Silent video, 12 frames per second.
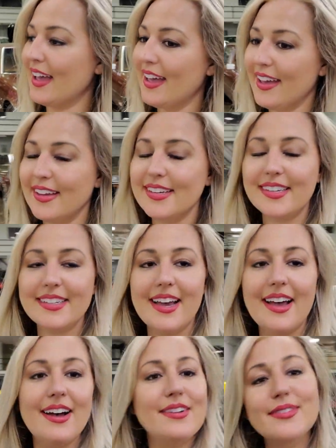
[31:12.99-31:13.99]

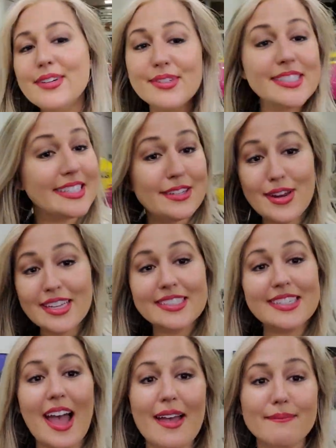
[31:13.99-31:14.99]
And we will see you next
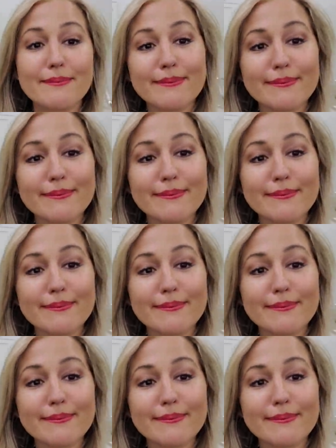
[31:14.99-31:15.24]
time.